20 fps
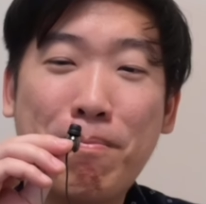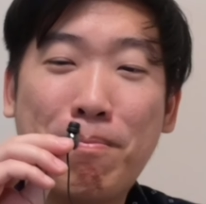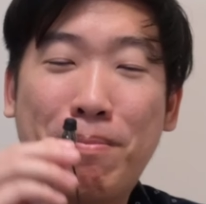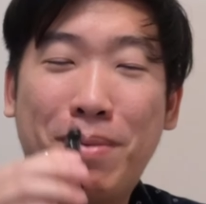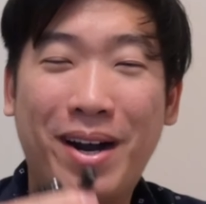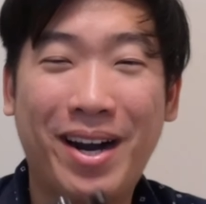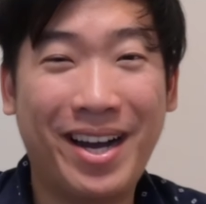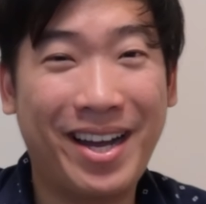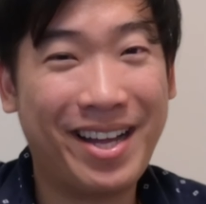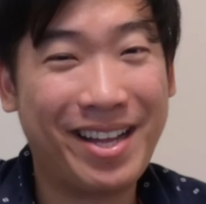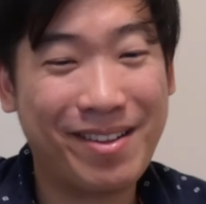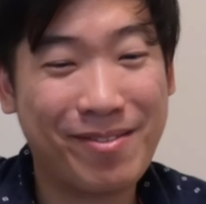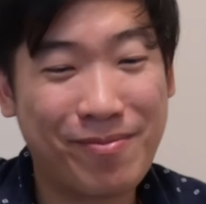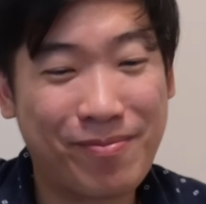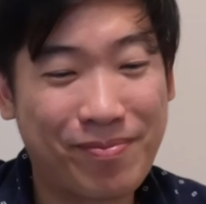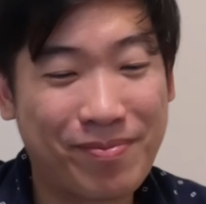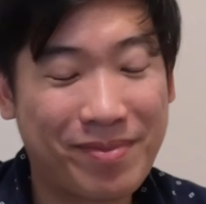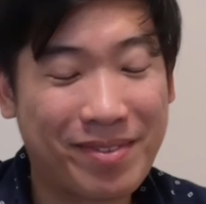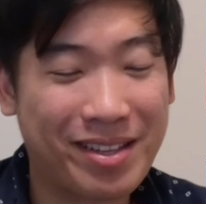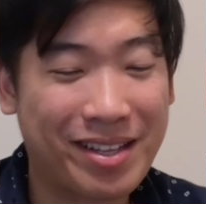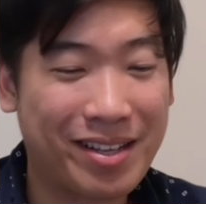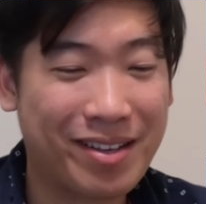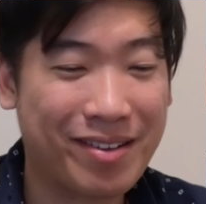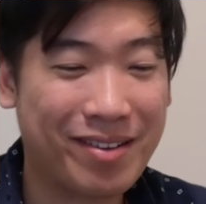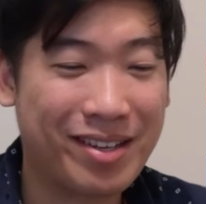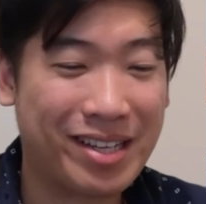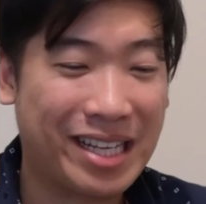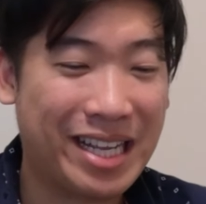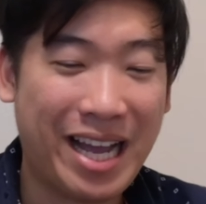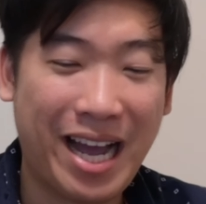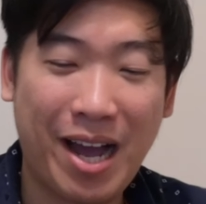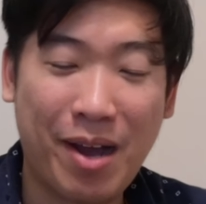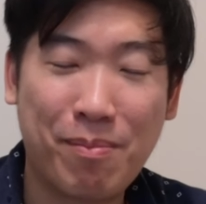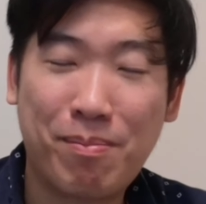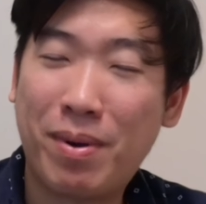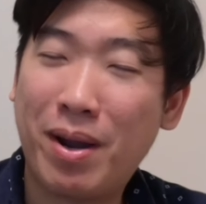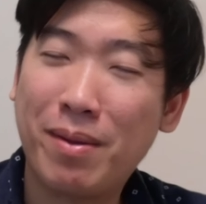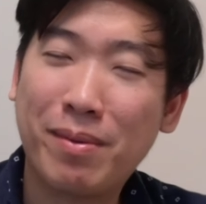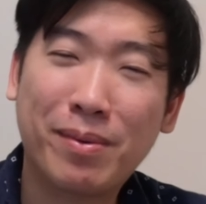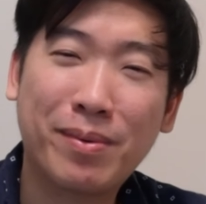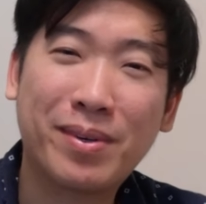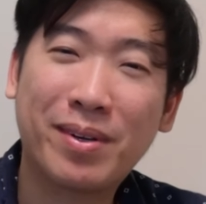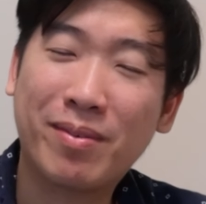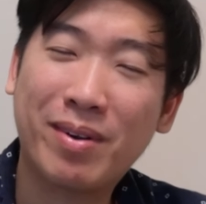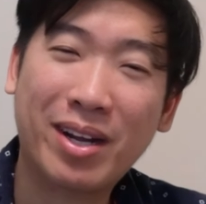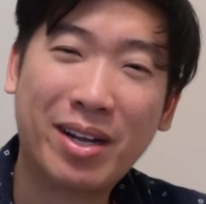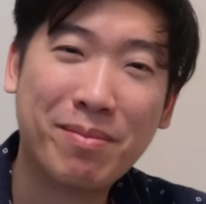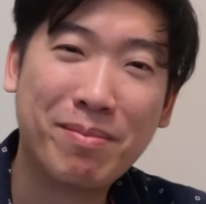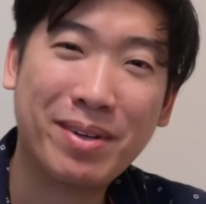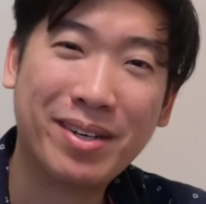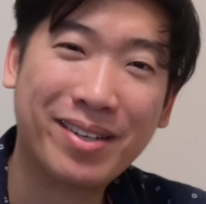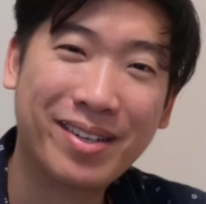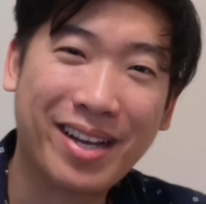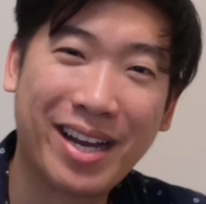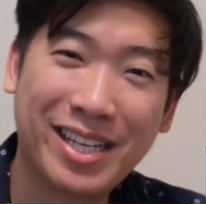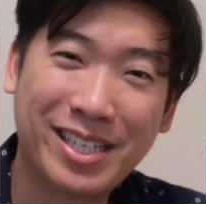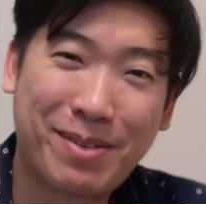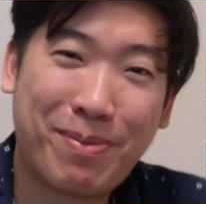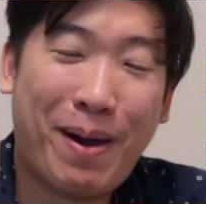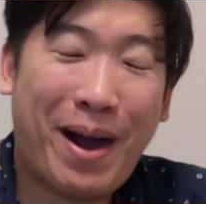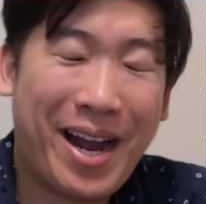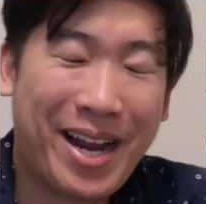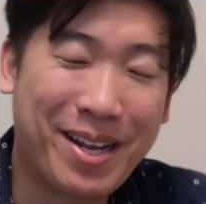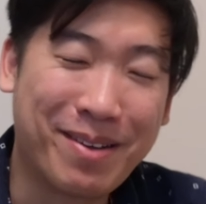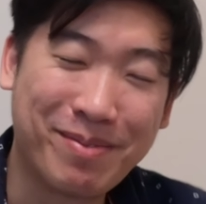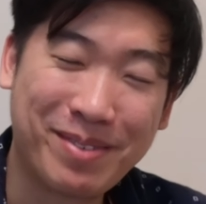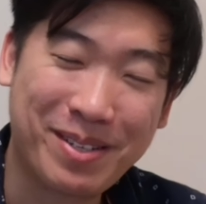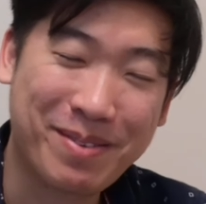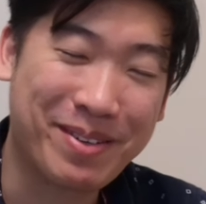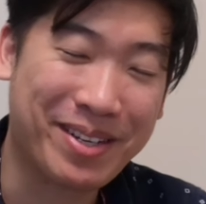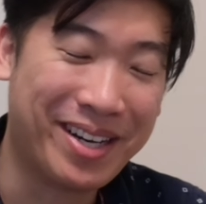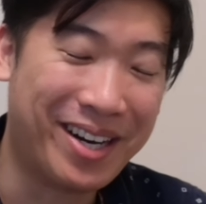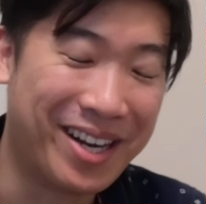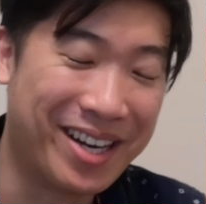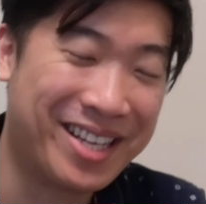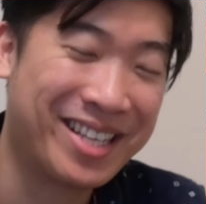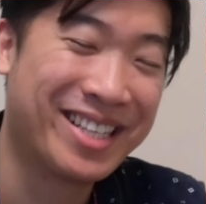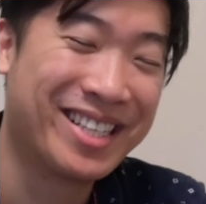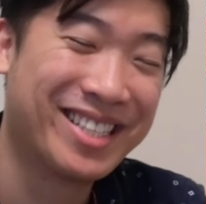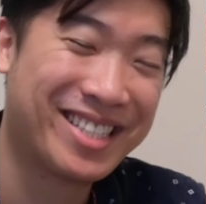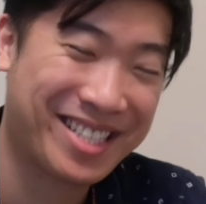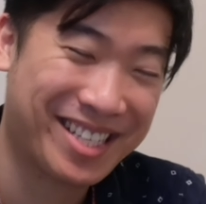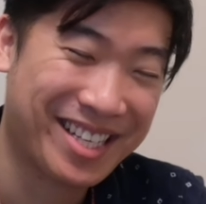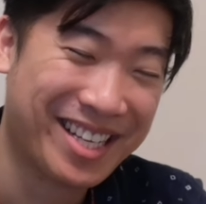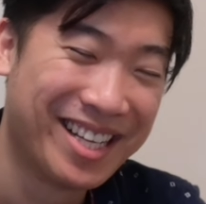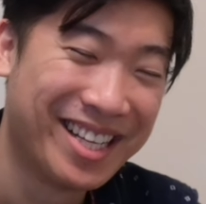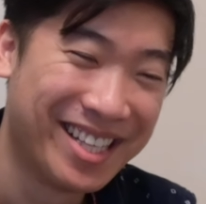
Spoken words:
But yeah, I probably wouldn't recommend you guys buy them, to be honest.